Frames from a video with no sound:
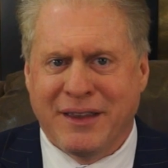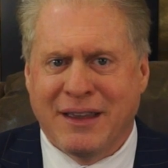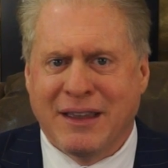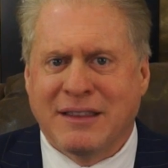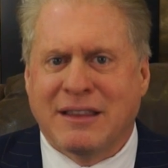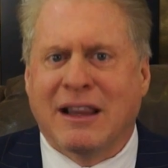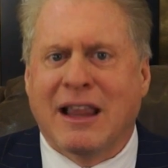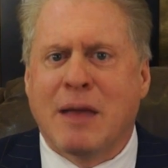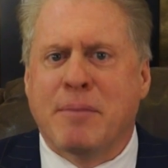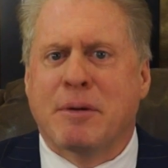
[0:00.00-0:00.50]

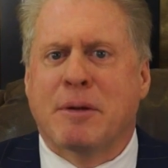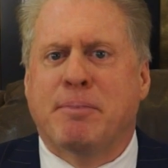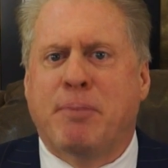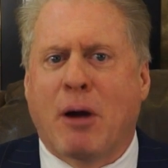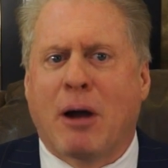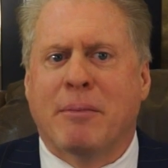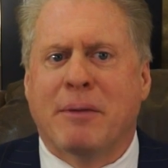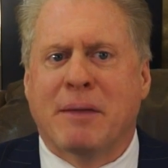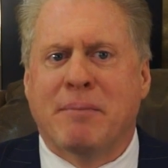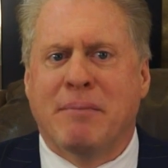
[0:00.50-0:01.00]
The Labor
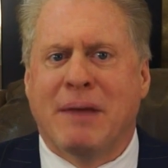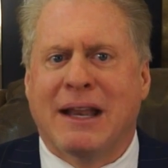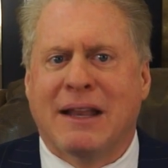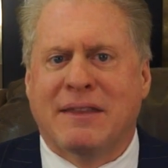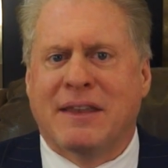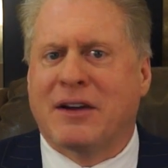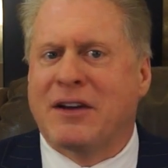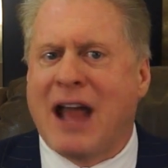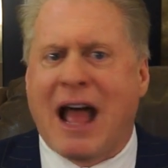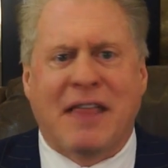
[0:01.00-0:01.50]
Department admitted
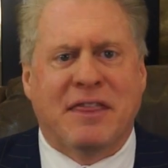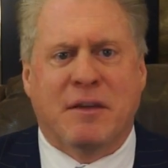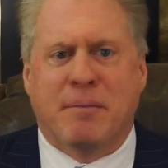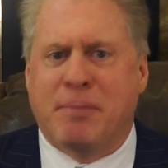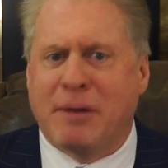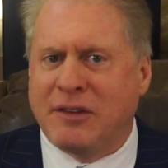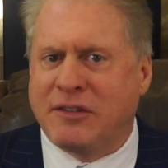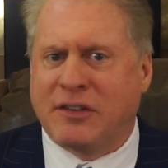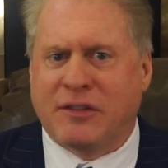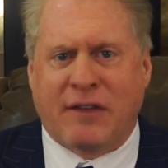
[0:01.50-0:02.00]
they're not in the
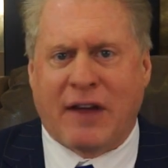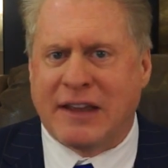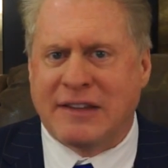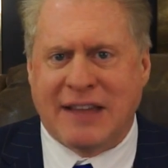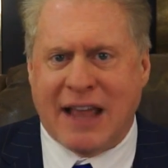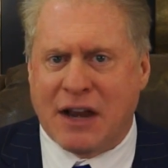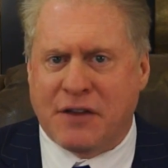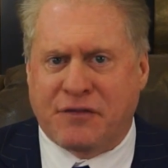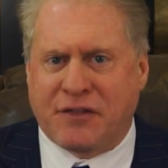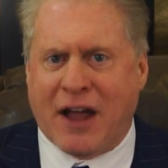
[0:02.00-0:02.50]
business of
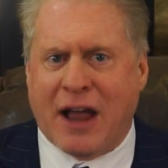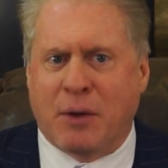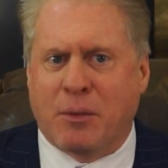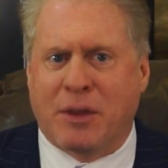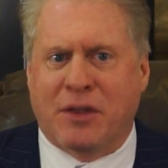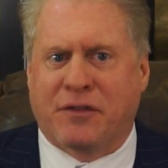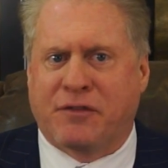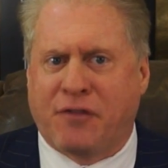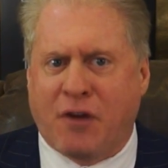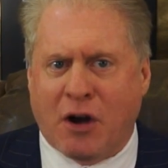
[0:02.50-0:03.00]
identifying
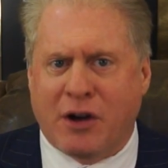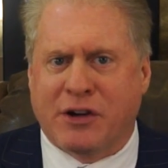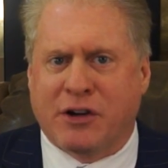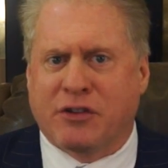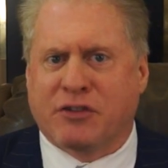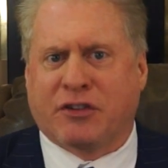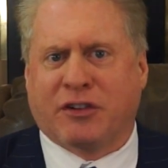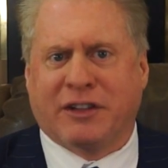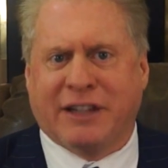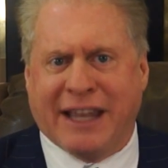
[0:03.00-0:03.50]
whether
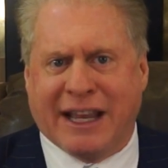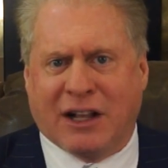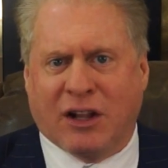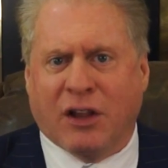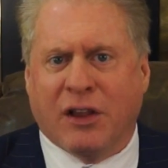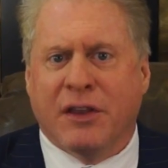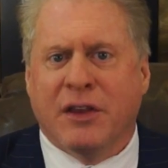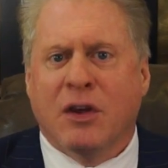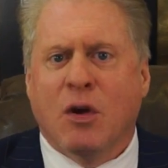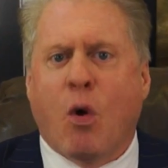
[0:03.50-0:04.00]
foreigners are
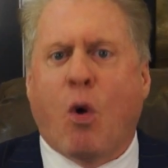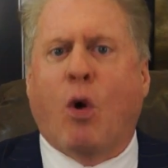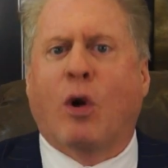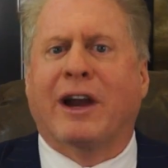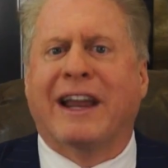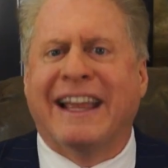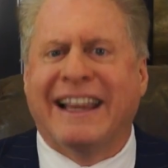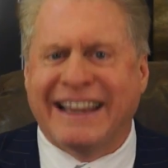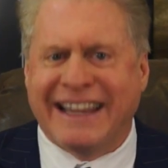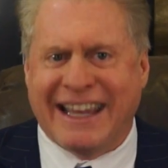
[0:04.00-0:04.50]
legal or
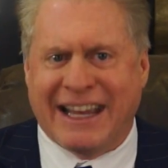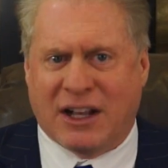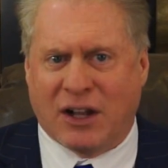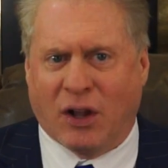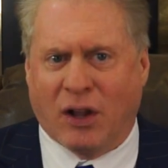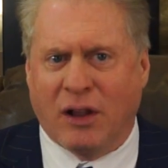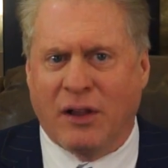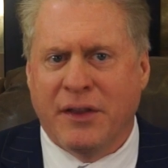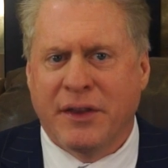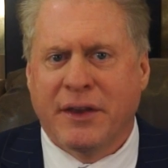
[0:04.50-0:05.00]

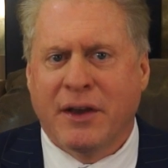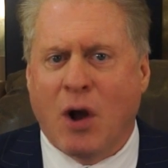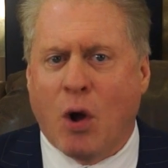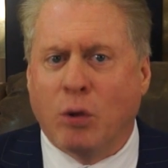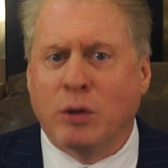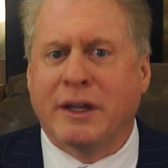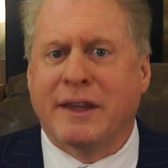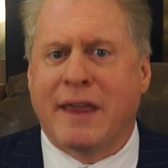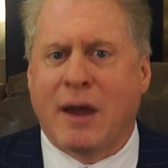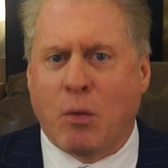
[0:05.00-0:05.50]
illegal,
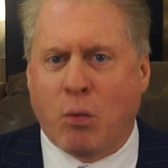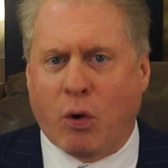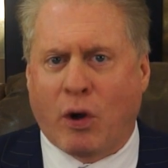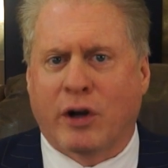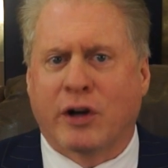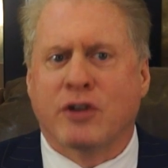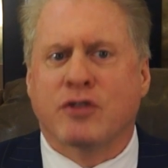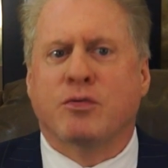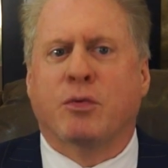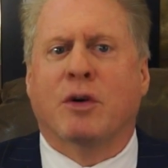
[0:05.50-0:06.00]
only that
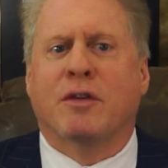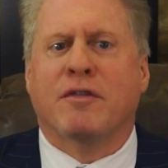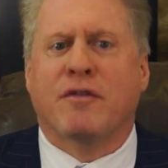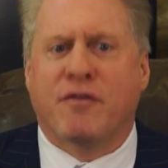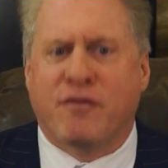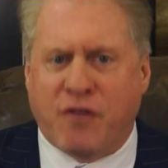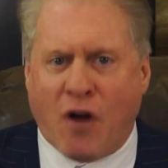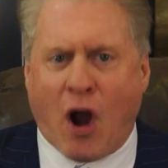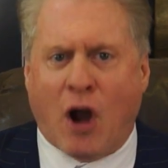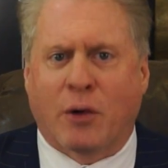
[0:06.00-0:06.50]
workers were
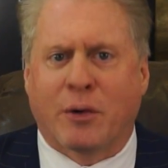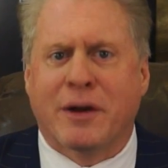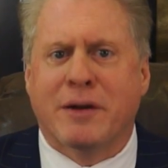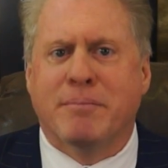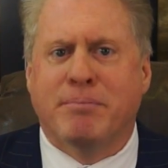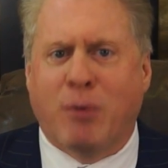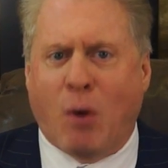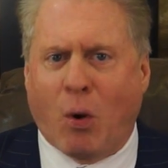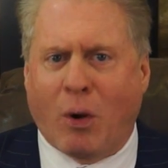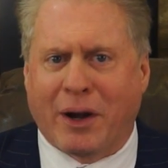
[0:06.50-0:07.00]

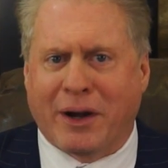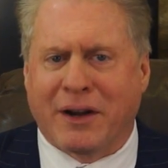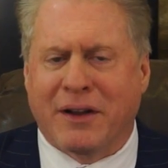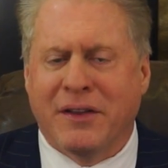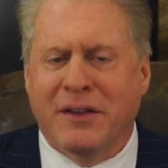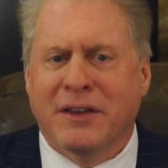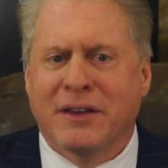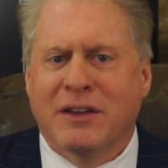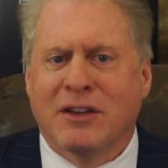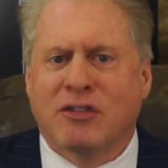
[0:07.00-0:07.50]
foreign-born.
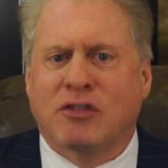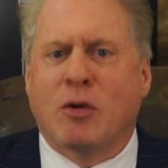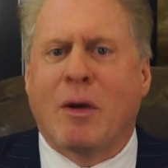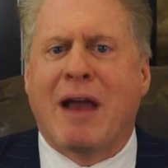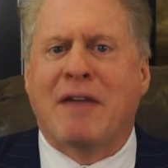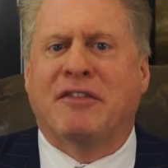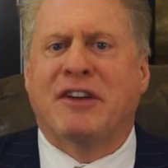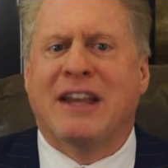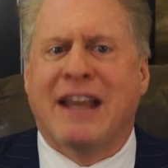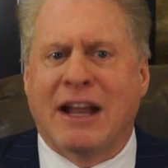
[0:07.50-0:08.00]
So
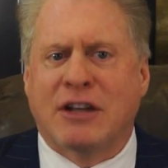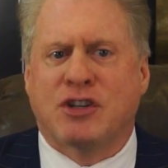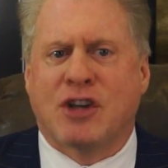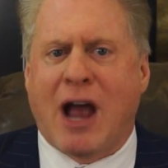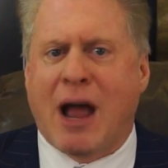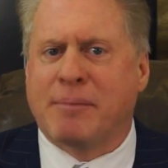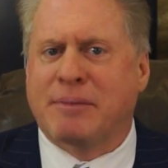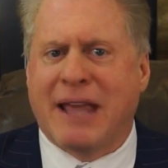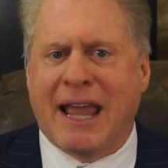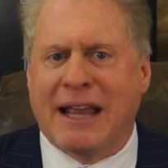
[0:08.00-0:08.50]
every net
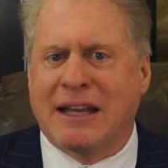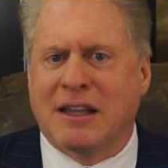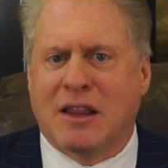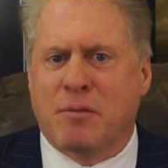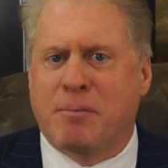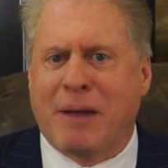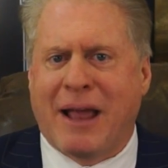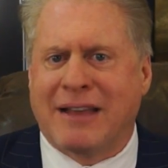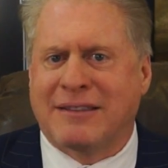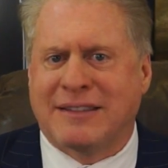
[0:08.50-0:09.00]
job gain in the
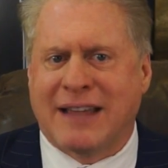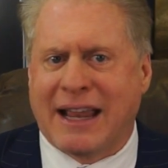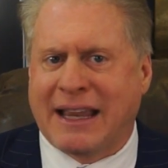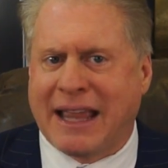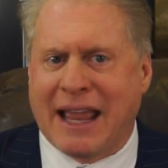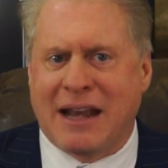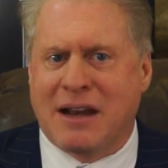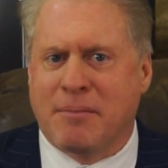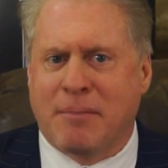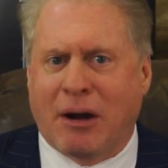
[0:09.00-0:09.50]
past
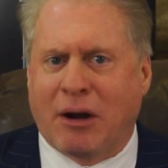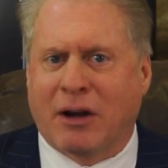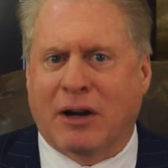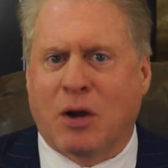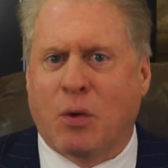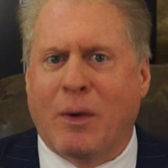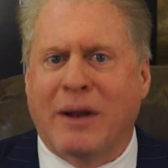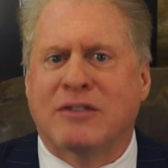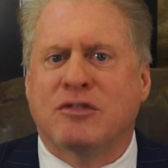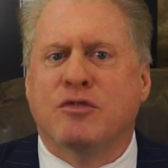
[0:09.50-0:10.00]
decade in America
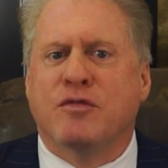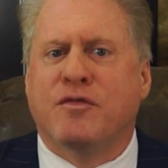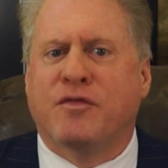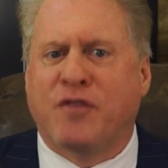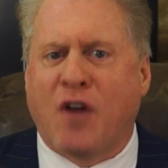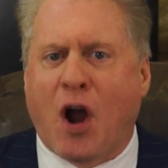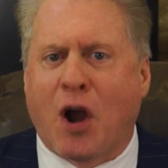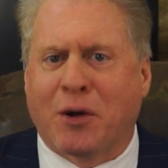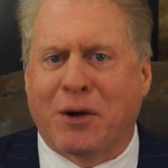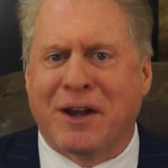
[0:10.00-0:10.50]
went to
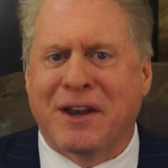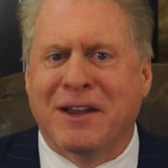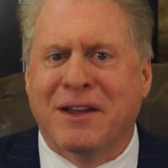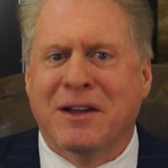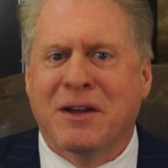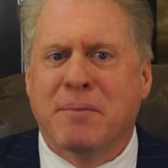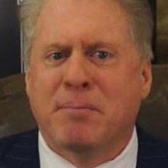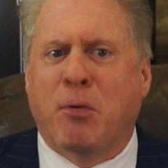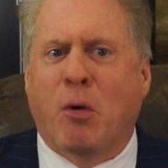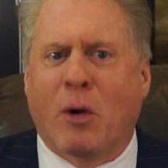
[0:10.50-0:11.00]

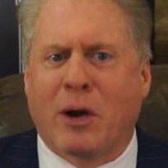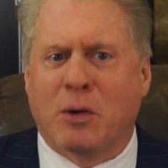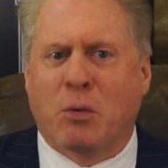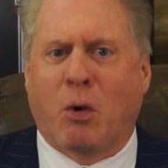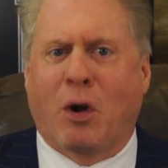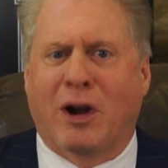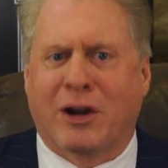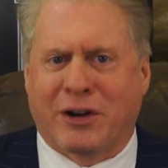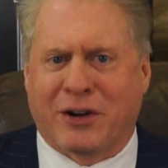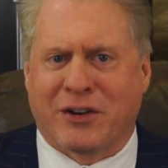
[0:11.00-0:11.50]
foreign-born
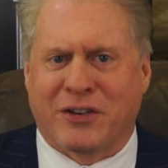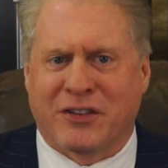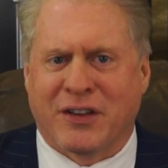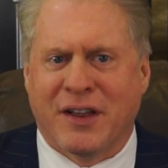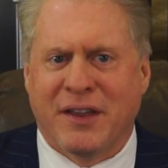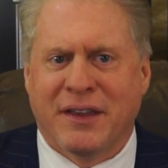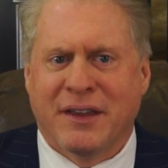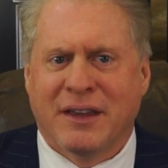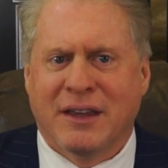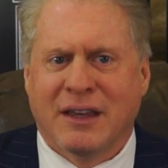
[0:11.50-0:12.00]
workers.
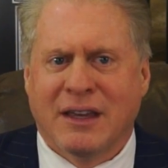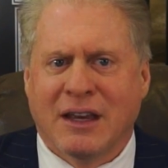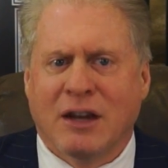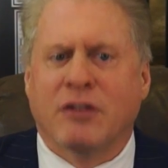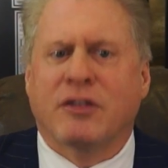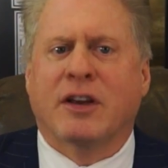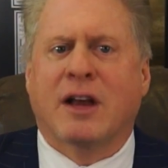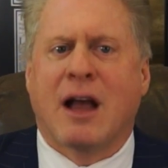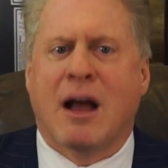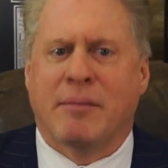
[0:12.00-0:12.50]

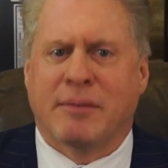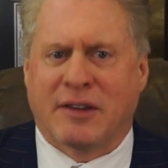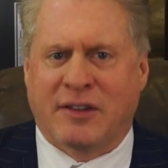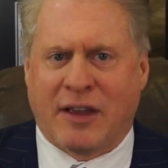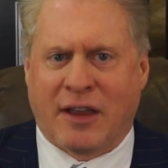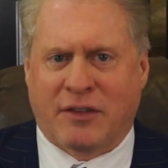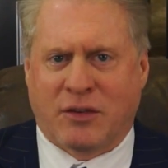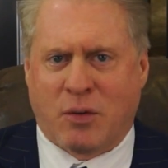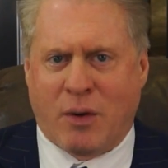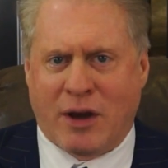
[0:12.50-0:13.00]
Here's a common
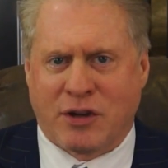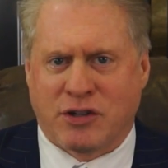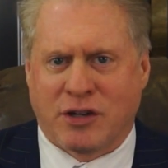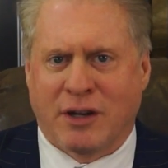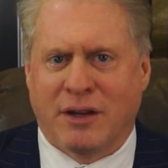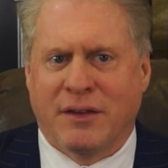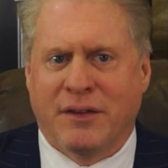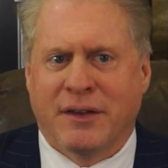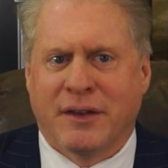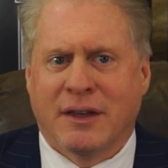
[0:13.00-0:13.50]
sense
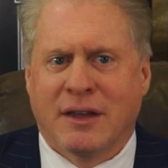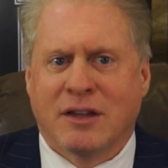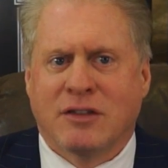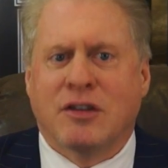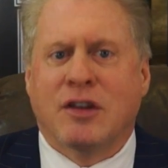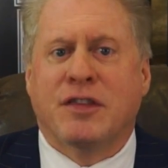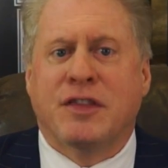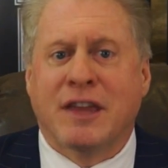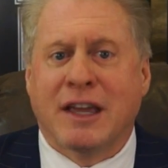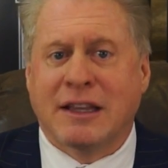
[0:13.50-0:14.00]
question. Do
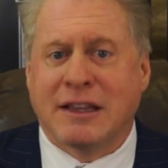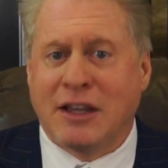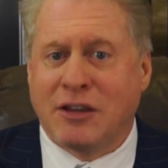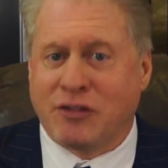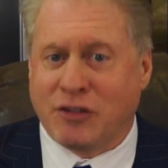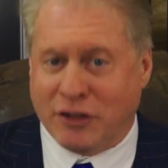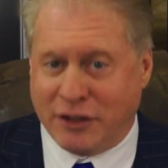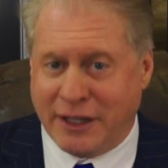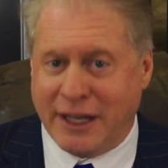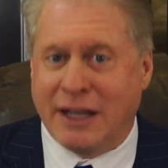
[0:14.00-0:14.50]
you think these
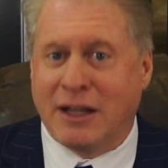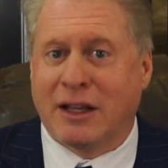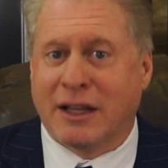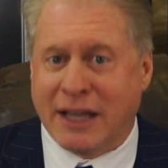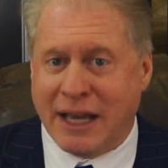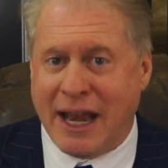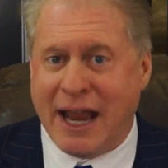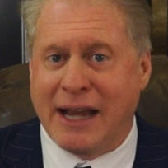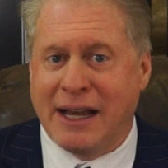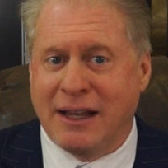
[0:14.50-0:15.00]
are legal
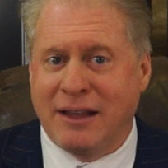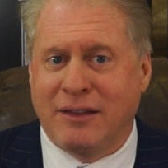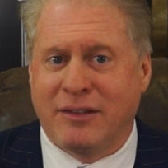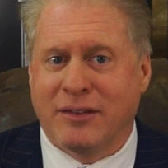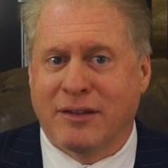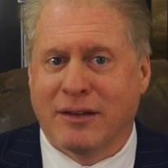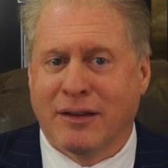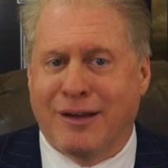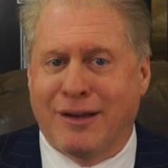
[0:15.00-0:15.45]
Canadians?